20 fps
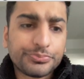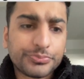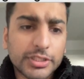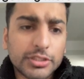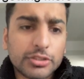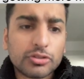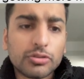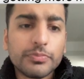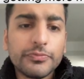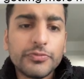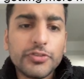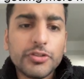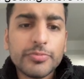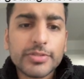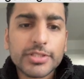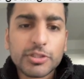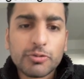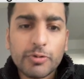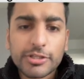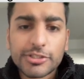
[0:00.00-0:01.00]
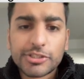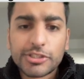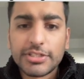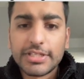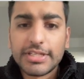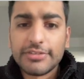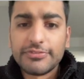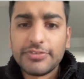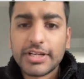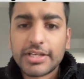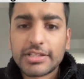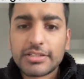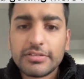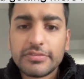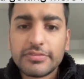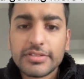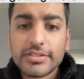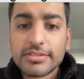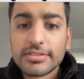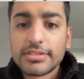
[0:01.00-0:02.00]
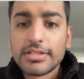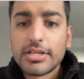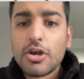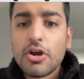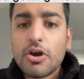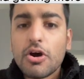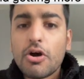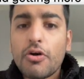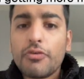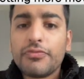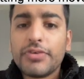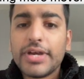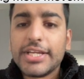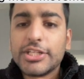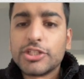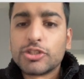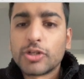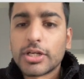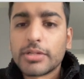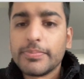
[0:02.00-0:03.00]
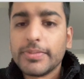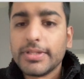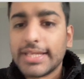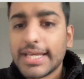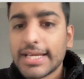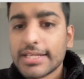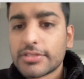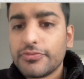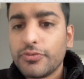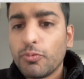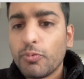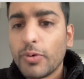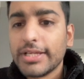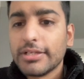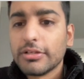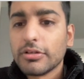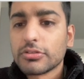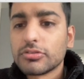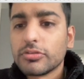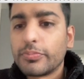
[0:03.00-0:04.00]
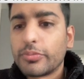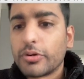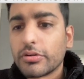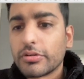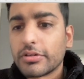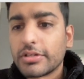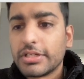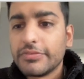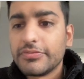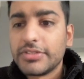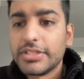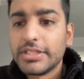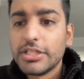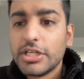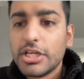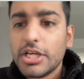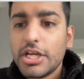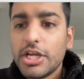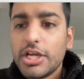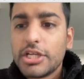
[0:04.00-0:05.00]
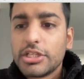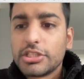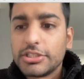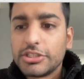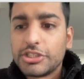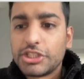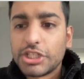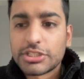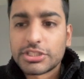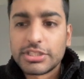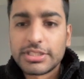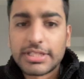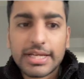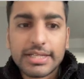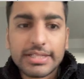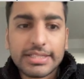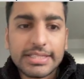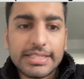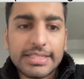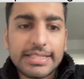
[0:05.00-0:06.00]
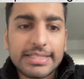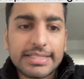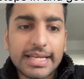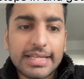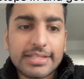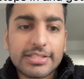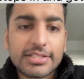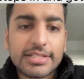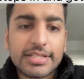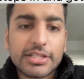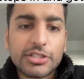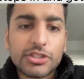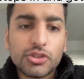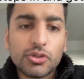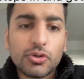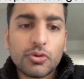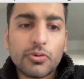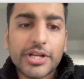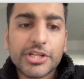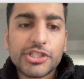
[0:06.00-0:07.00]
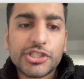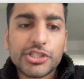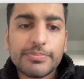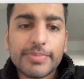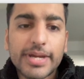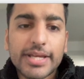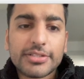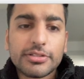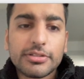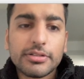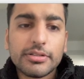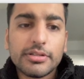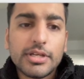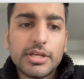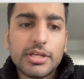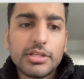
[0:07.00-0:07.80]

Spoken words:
Some viewers questioned the effectiveness of a treadmill desk for weight loss or productivity, suggesting that the intensity and duration matter.